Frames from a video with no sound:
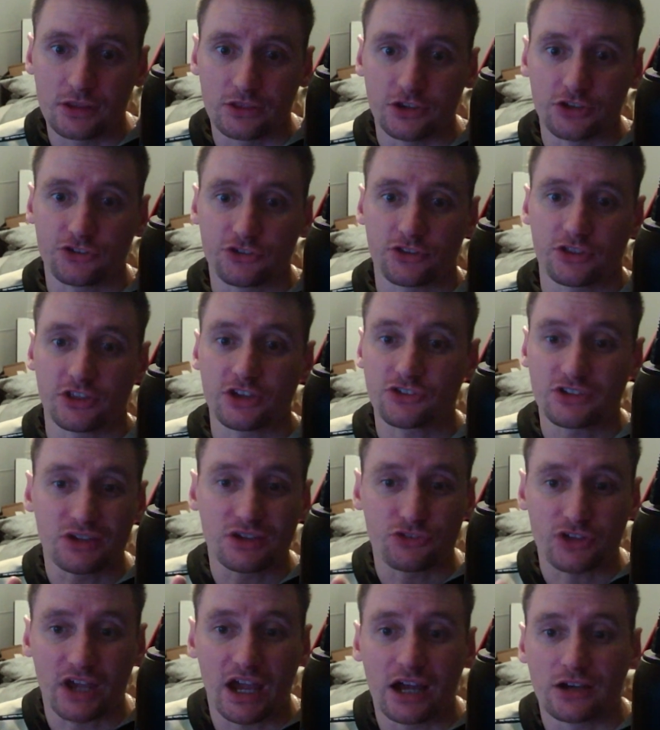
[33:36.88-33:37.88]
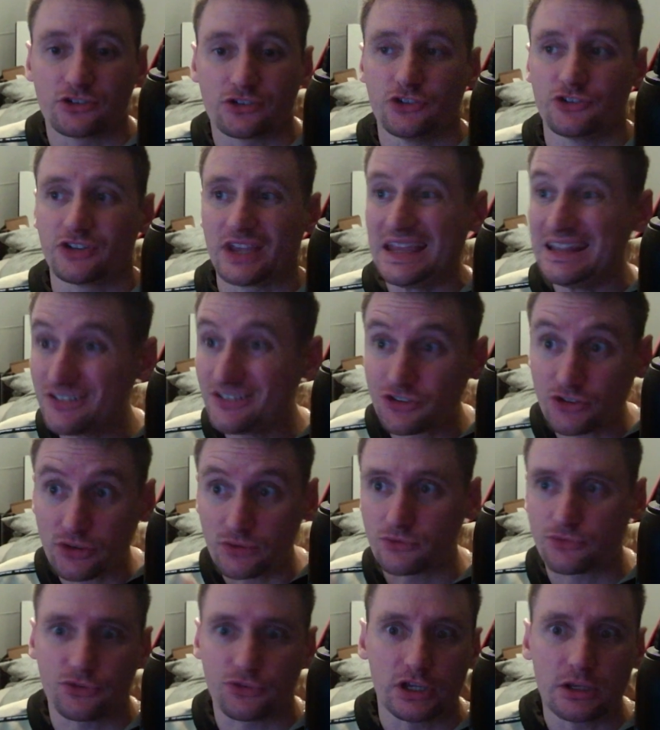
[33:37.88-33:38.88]
This gives actors
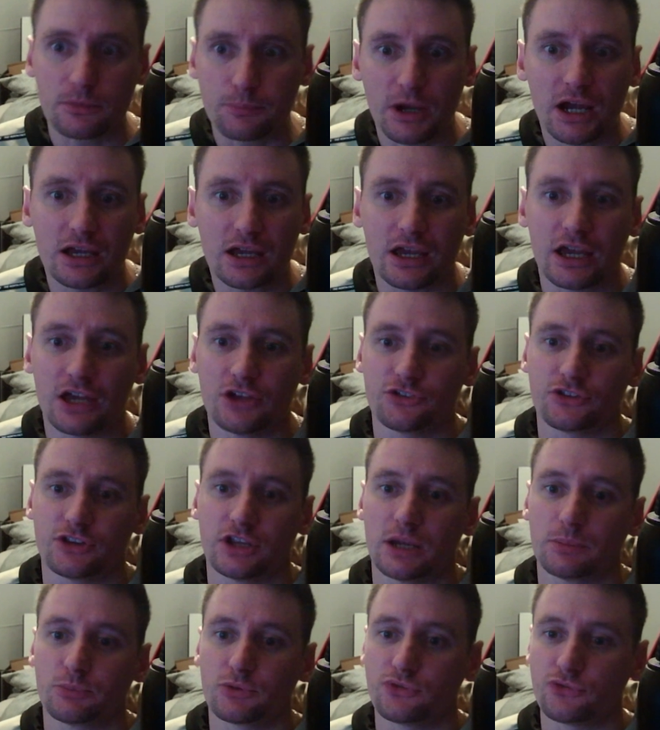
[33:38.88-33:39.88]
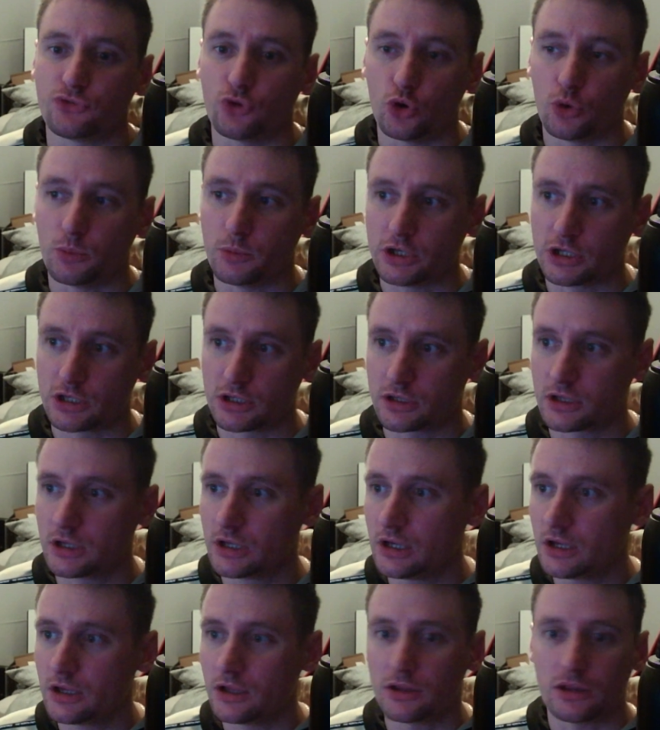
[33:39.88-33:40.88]
instant feedback as they're performing
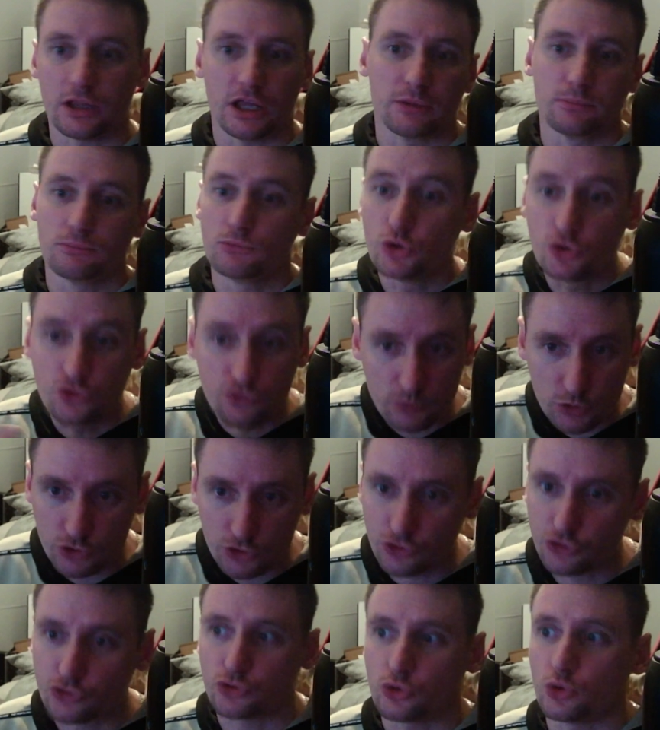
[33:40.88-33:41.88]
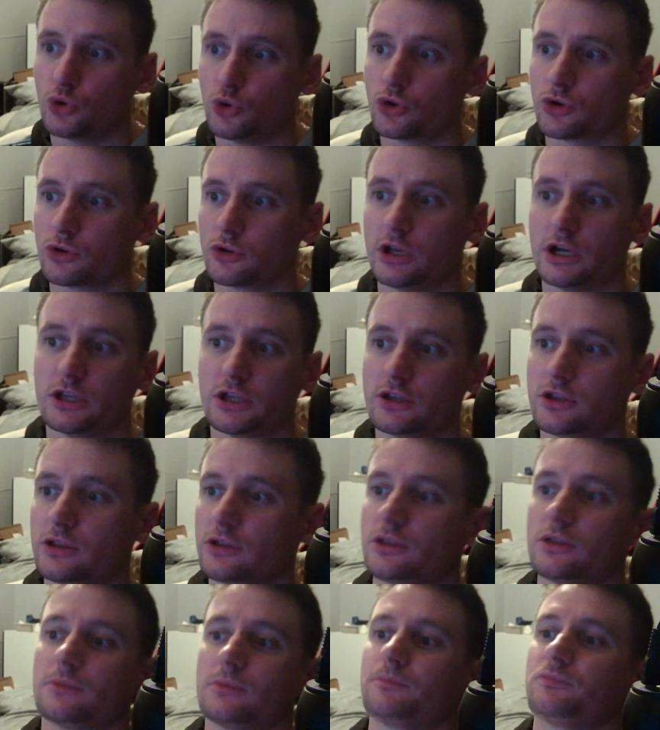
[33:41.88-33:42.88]
like movements or like
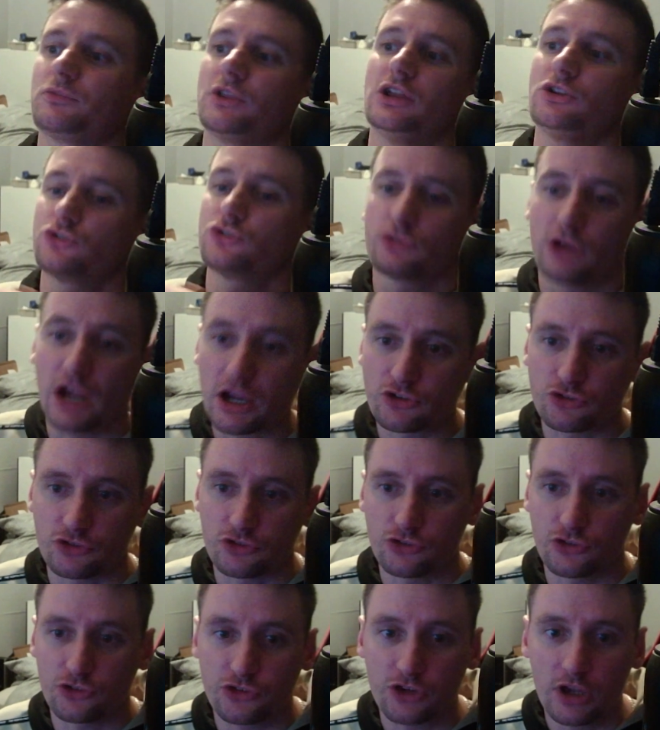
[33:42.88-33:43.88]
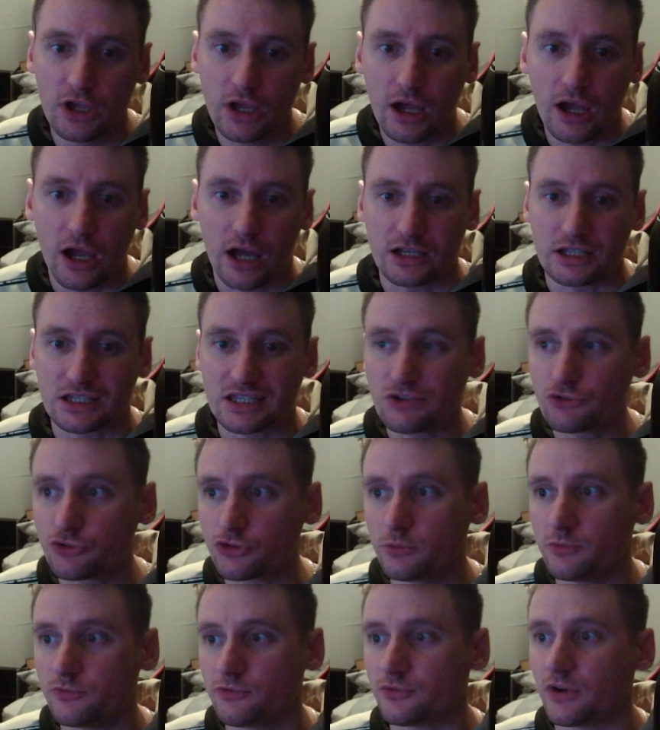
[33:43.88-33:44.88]
interactions, and it
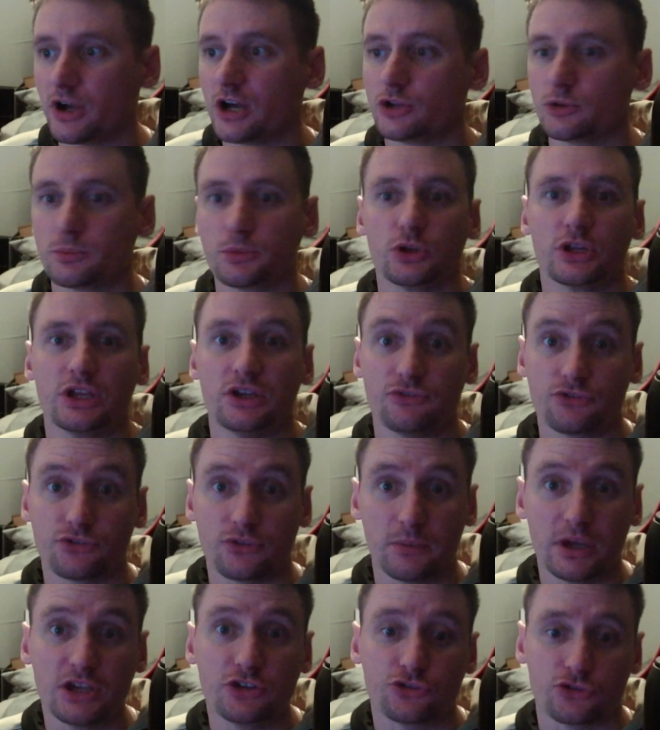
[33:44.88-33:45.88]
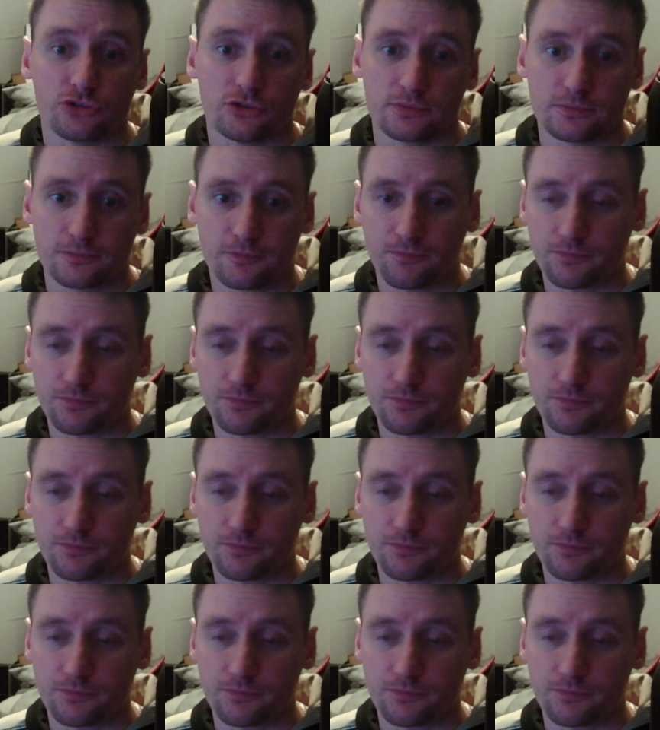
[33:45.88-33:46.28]
gives them valuable information.